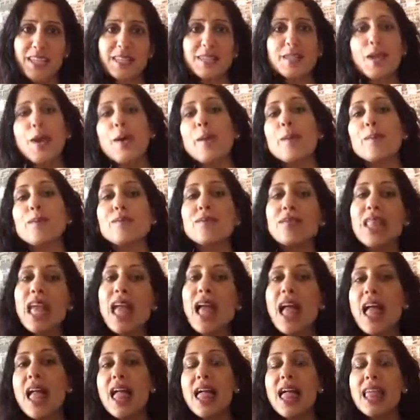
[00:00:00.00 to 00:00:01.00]
So
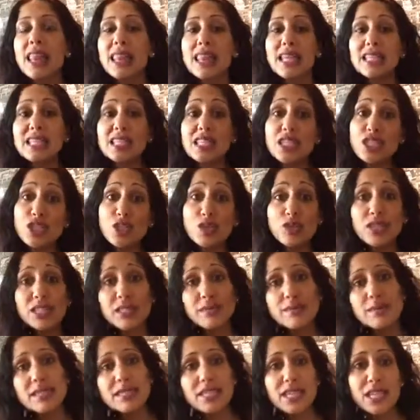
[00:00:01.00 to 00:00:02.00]
let's do
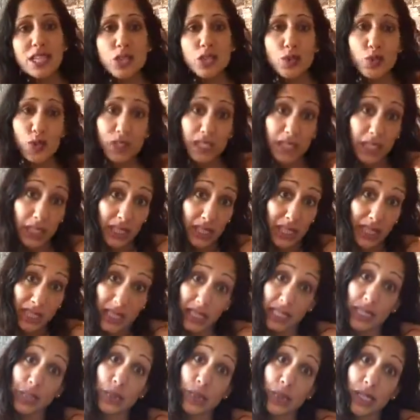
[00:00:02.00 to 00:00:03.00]
some sexual healing
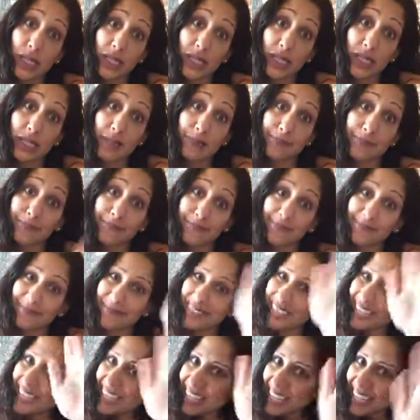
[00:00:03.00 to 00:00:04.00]
next week.
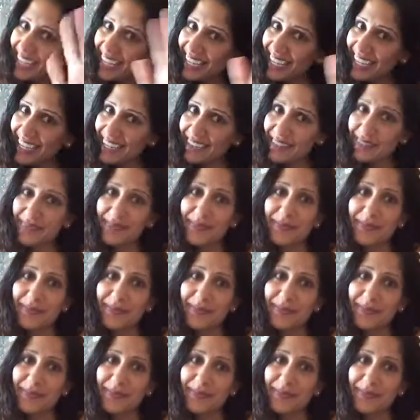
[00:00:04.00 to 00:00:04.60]
Later.